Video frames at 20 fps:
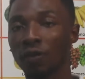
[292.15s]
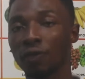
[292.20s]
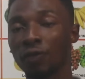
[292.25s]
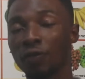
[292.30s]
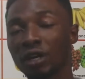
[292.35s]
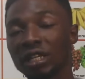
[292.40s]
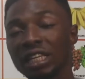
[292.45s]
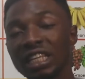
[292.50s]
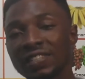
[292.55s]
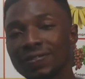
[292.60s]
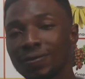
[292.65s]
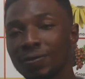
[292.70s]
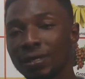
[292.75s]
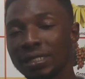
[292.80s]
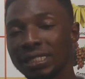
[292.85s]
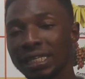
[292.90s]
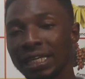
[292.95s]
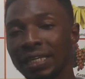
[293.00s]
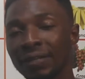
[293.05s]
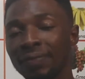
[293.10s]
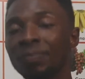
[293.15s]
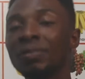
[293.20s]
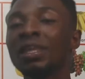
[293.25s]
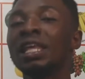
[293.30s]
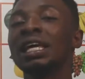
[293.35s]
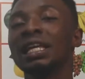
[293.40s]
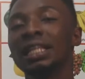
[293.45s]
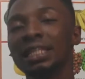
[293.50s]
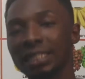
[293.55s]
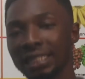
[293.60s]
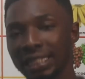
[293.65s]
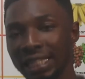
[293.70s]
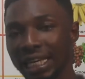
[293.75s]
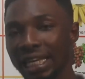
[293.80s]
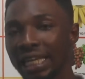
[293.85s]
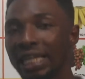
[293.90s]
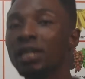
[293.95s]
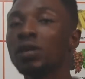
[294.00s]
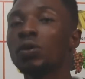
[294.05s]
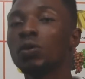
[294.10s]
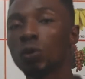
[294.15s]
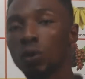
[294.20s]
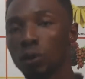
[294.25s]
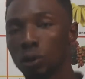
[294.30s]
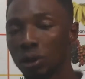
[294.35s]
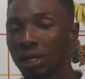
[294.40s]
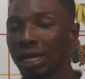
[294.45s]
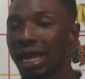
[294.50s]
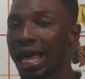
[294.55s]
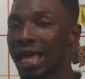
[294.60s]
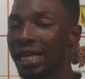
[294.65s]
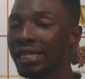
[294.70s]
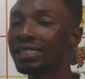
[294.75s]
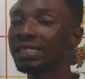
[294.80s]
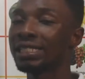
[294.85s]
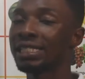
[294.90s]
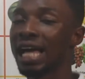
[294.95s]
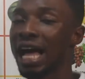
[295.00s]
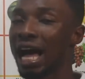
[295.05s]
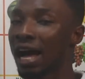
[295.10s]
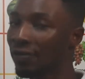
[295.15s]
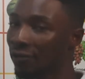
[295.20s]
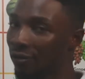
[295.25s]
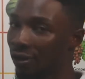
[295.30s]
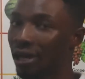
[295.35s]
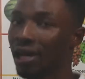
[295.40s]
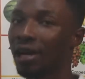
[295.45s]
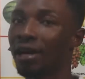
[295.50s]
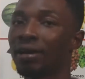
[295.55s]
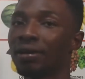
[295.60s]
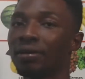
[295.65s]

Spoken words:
For this reason, they colonized Africa.